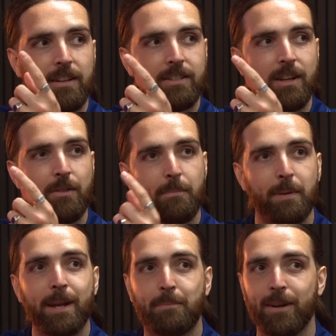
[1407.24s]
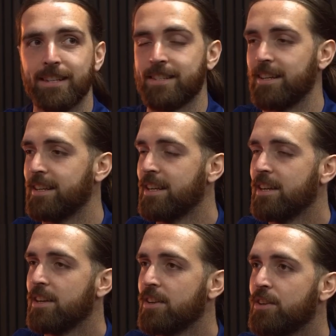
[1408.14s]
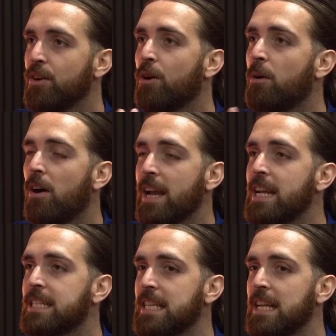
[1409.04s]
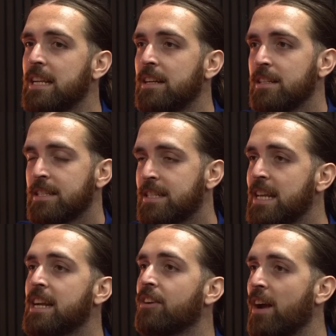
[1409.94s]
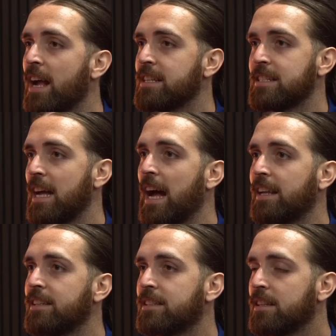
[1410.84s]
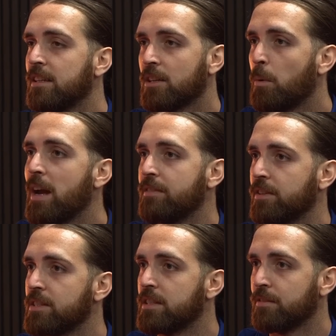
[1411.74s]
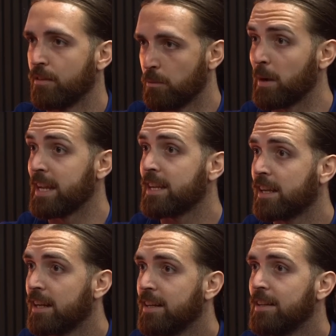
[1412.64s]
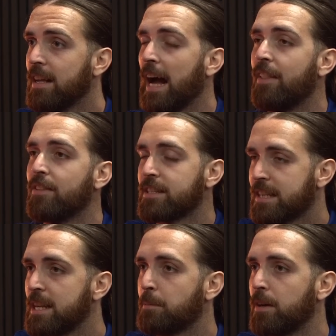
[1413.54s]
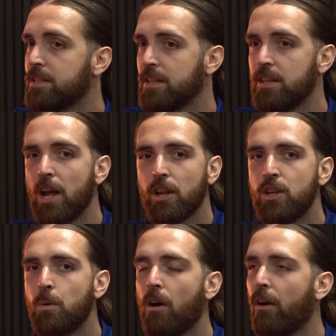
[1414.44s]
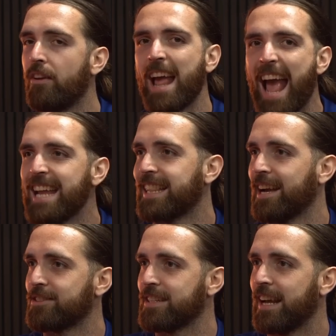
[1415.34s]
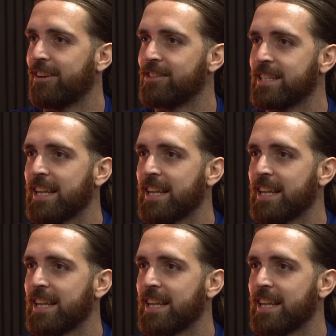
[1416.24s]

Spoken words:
So the big person, you're eating cigarettes and quavers for a week, and the skinny person, you are on 8,000 calories a